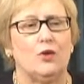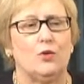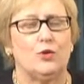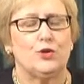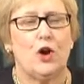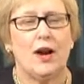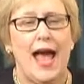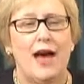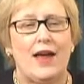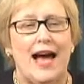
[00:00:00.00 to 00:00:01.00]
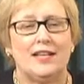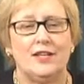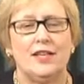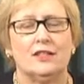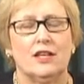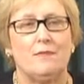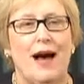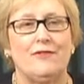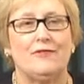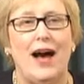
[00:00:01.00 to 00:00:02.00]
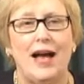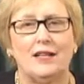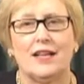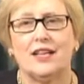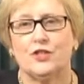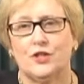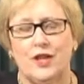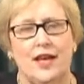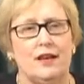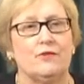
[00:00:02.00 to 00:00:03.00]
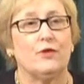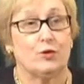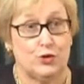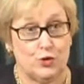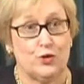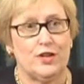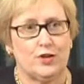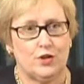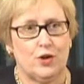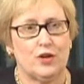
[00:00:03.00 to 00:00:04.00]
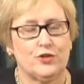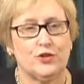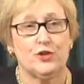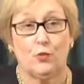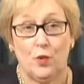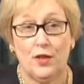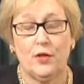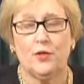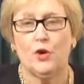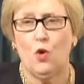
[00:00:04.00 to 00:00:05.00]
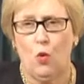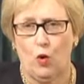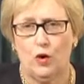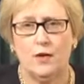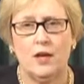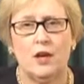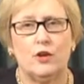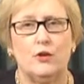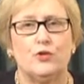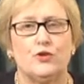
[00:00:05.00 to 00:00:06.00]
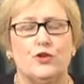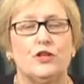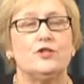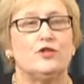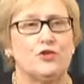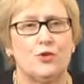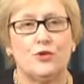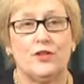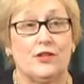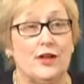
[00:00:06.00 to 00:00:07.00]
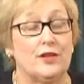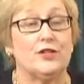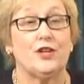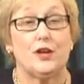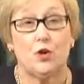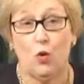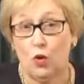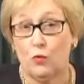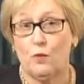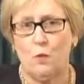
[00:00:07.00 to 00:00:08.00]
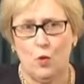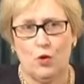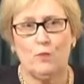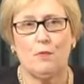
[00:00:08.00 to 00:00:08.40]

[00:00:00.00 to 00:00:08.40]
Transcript: you start out ideally by filing a set of your jury instructions with the court. You should ensure that there is a court reporter